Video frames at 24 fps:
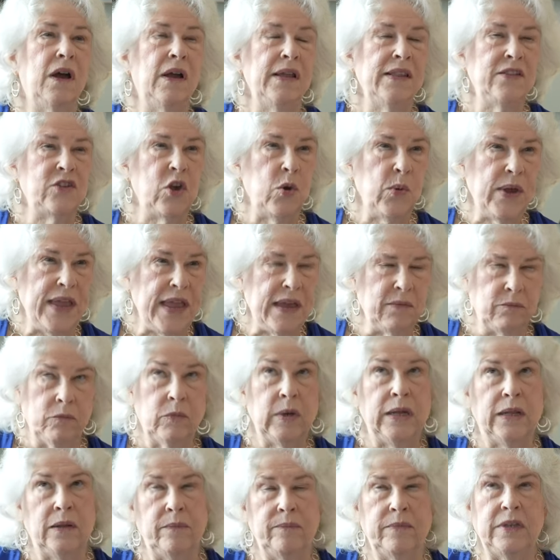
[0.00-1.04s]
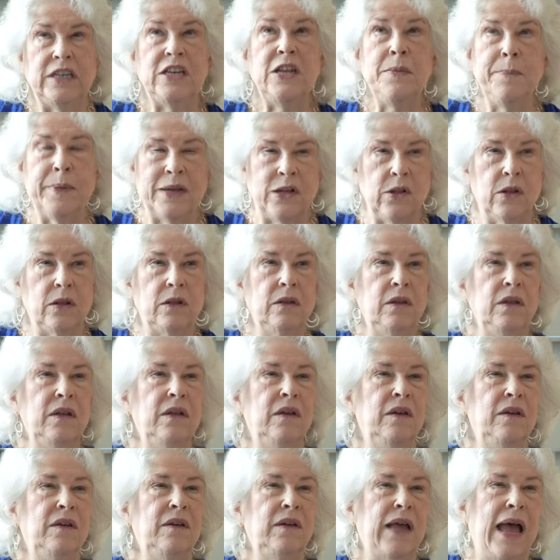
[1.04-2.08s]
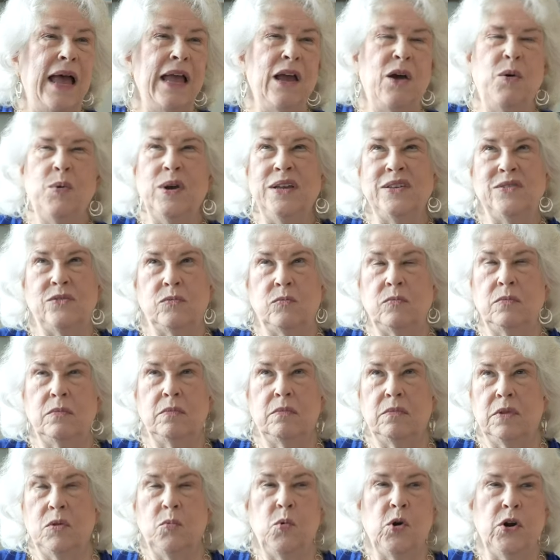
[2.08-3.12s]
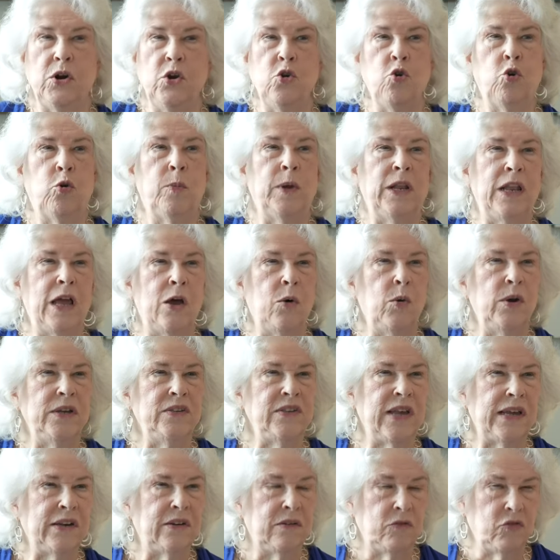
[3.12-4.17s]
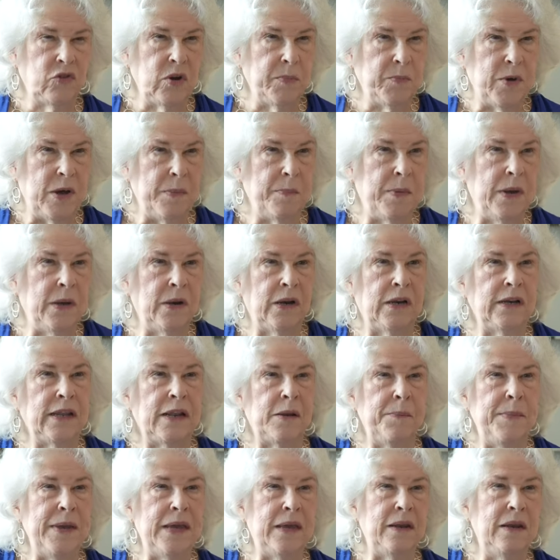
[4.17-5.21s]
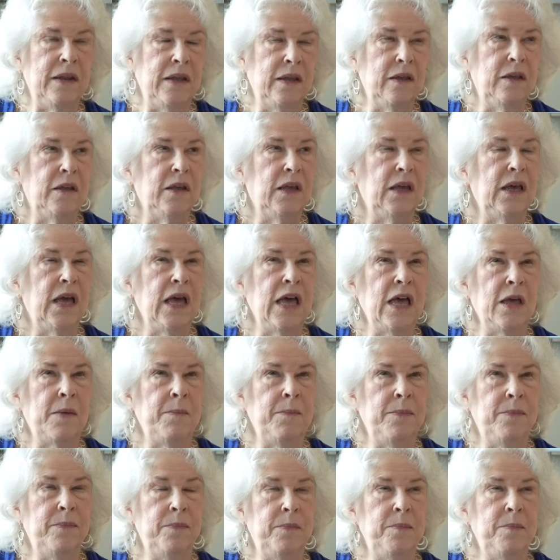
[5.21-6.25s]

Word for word: It's okay. Well, typical. Mm-hmm. I always the word normal always I trip up on a little bit. Yeah. Um,